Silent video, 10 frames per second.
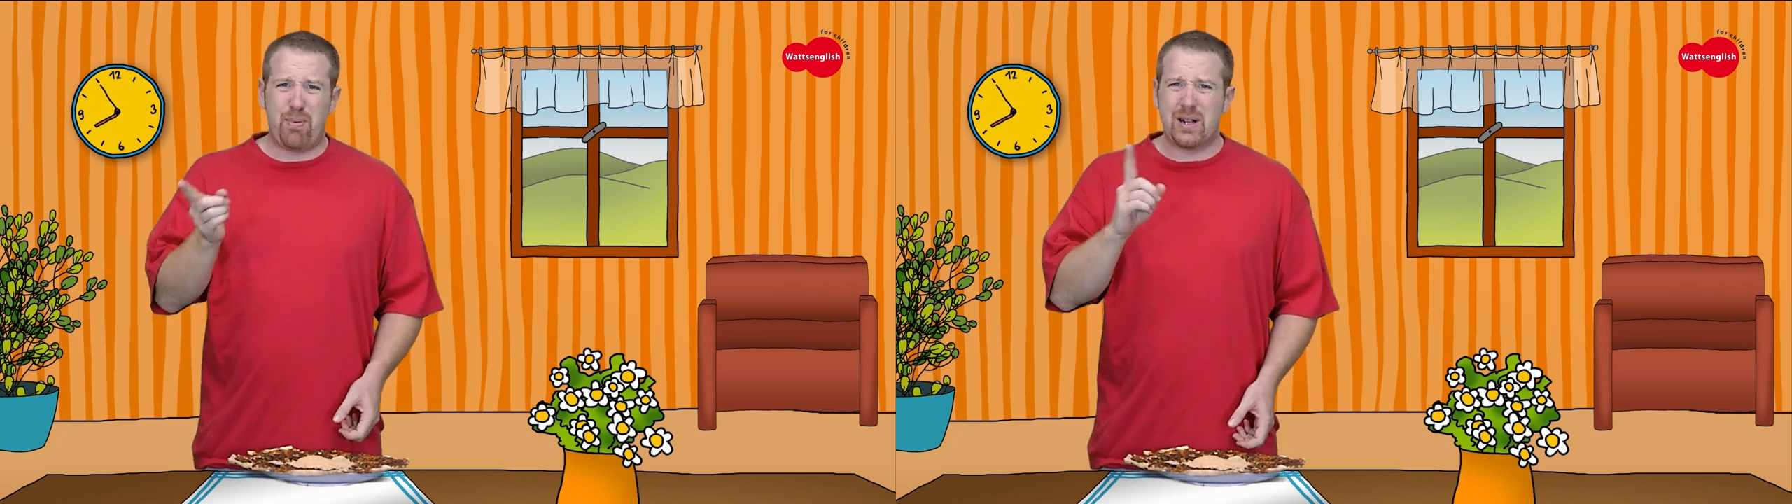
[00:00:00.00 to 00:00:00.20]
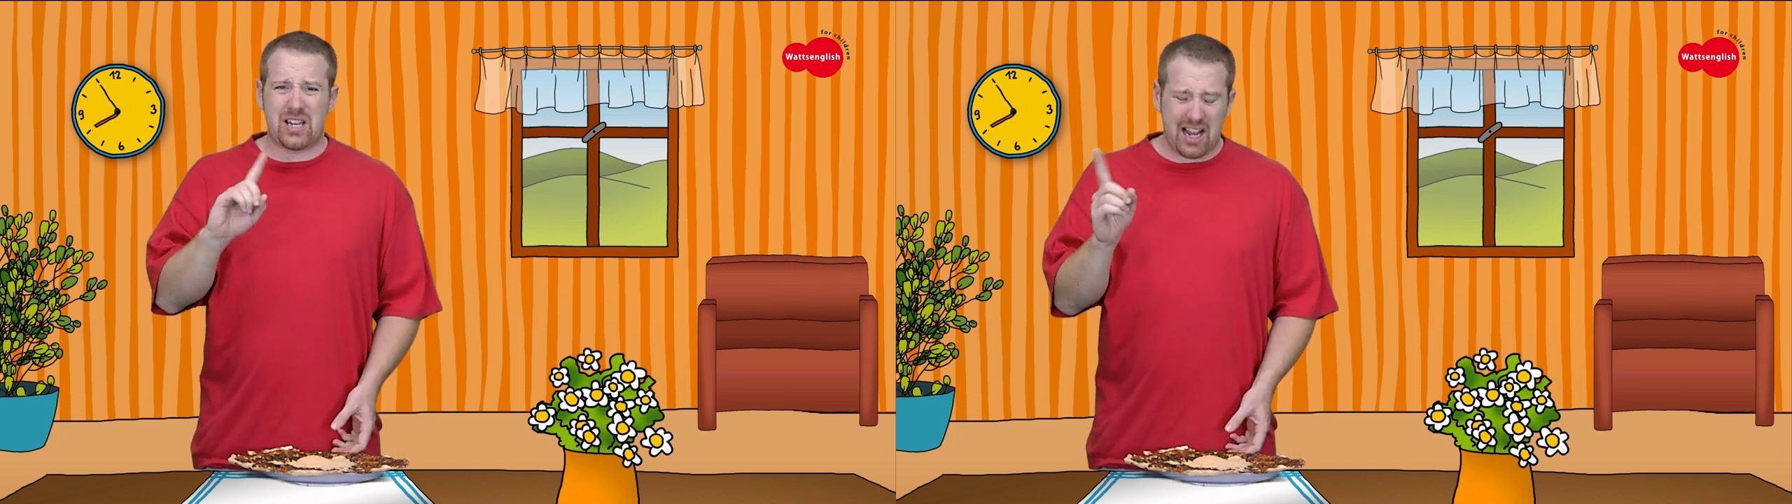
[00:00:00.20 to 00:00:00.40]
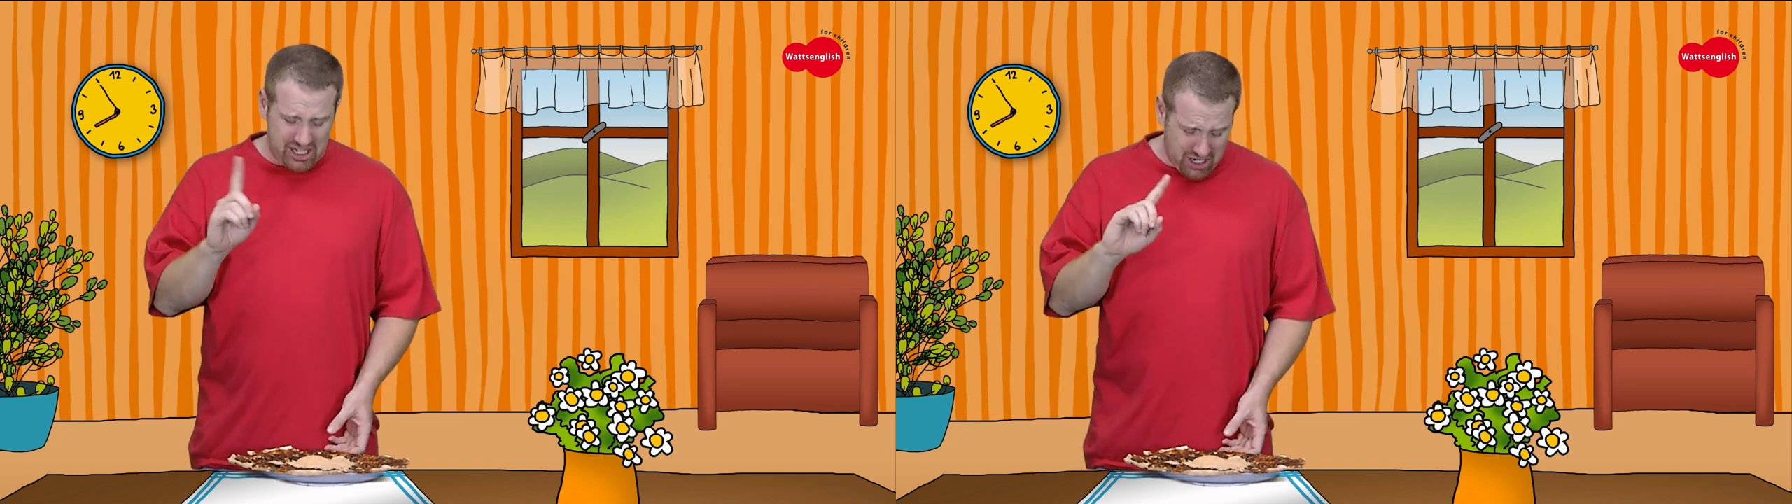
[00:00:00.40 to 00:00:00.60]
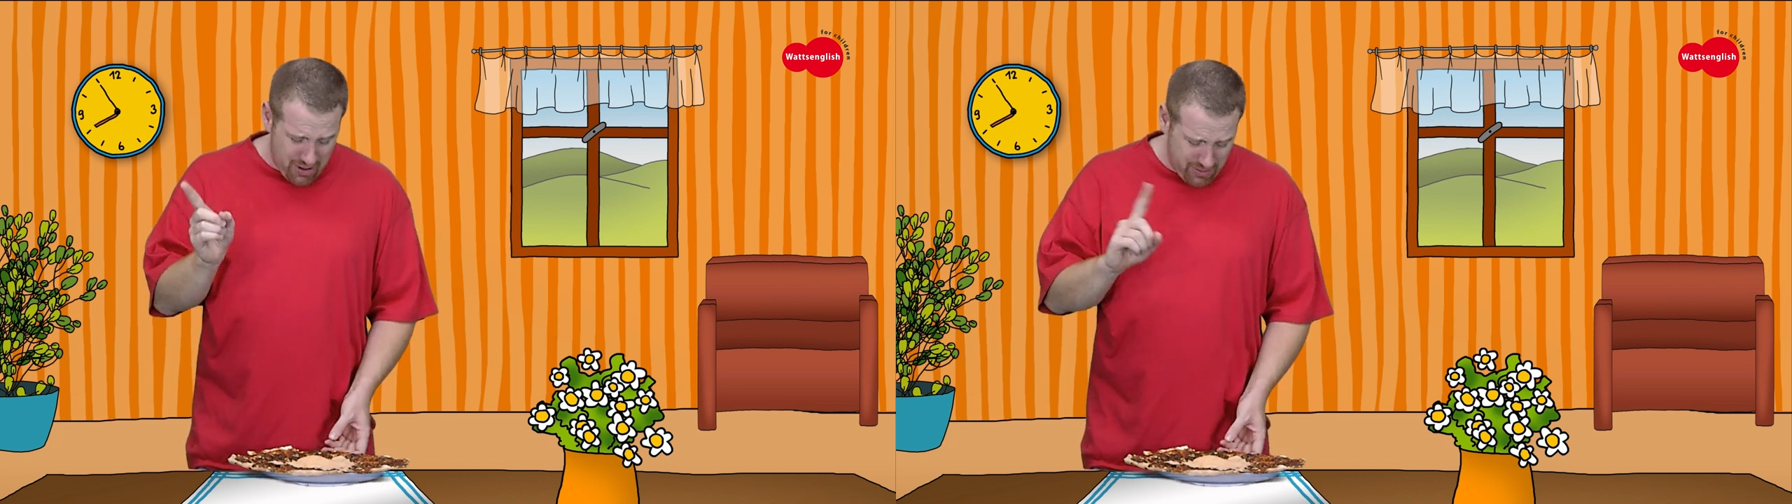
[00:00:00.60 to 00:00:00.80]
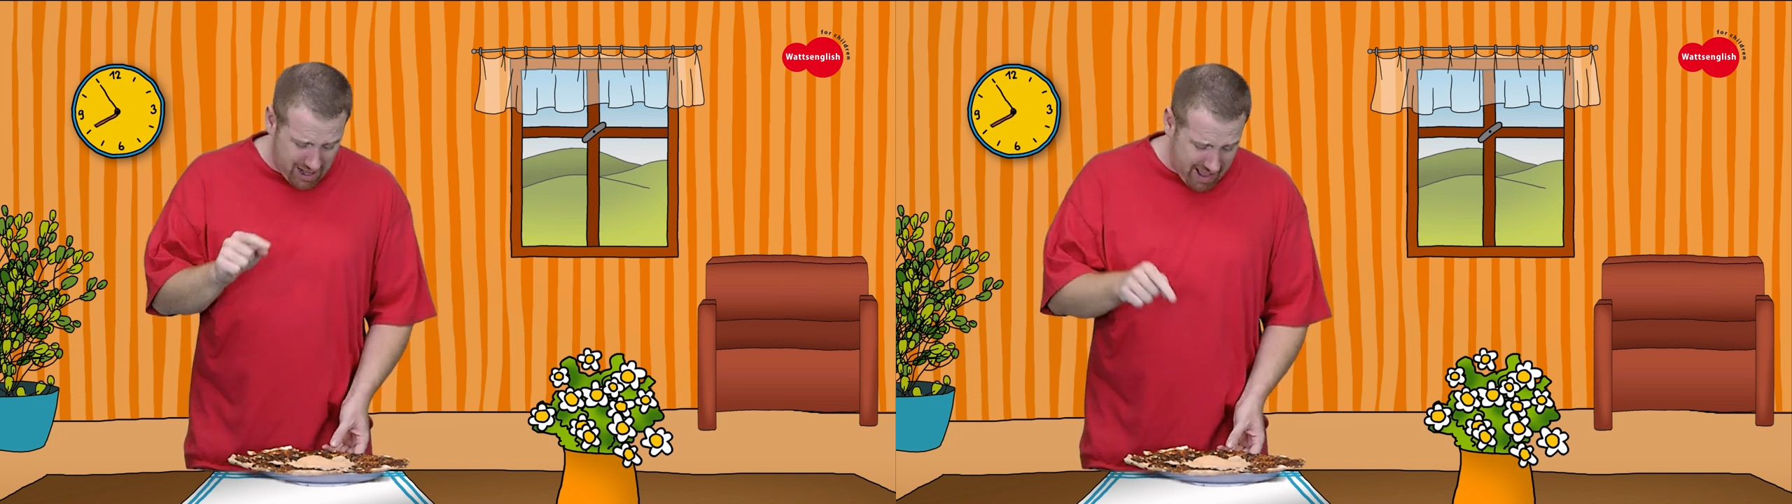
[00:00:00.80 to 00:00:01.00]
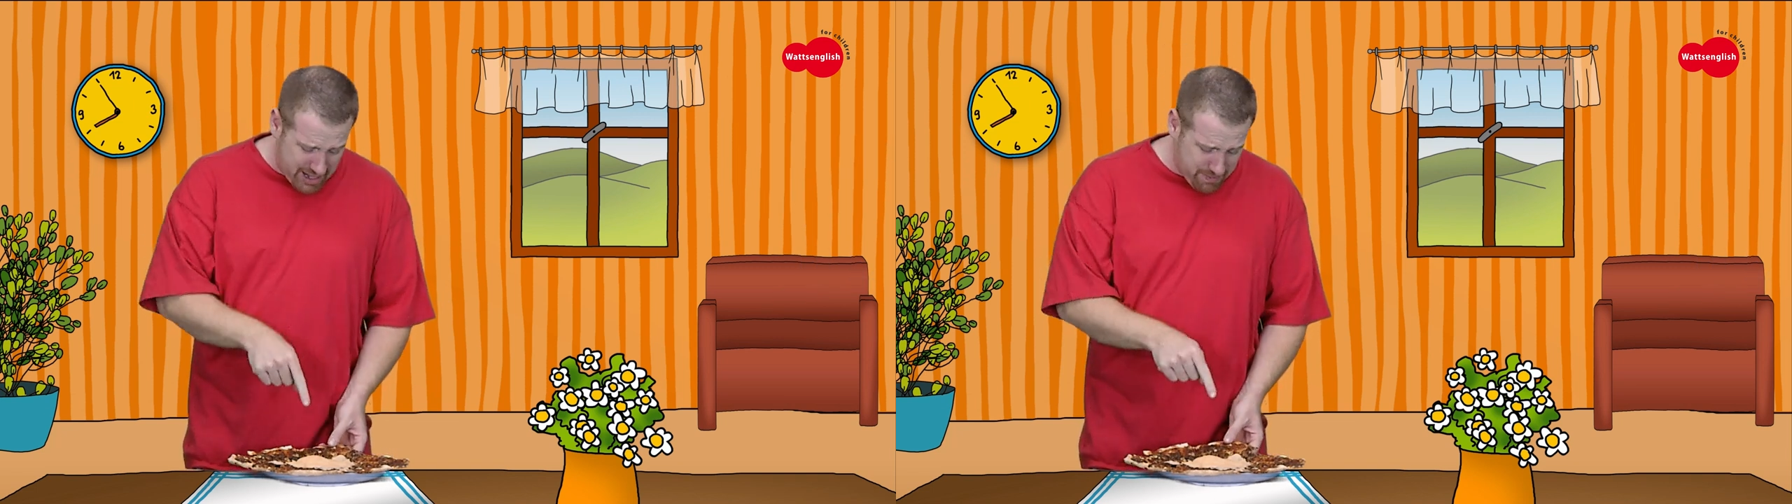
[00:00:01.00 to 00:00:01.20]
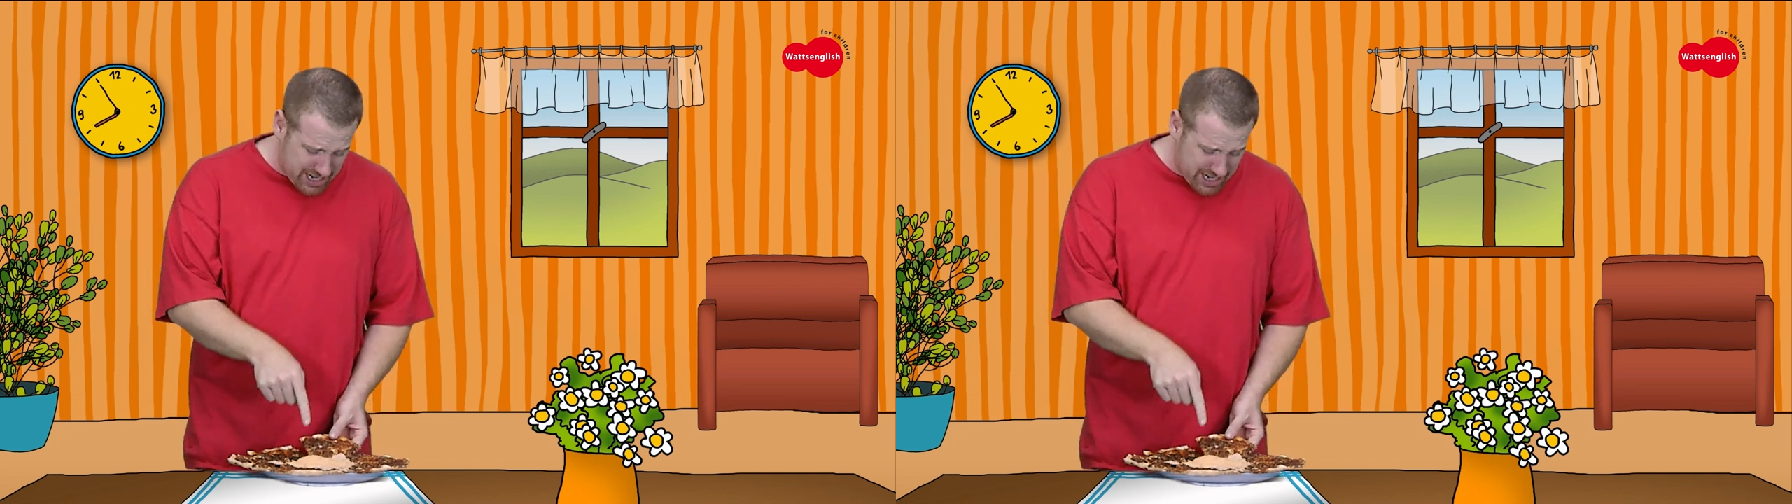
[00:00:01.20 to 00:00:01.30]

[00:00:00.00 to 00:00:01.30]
But I don't like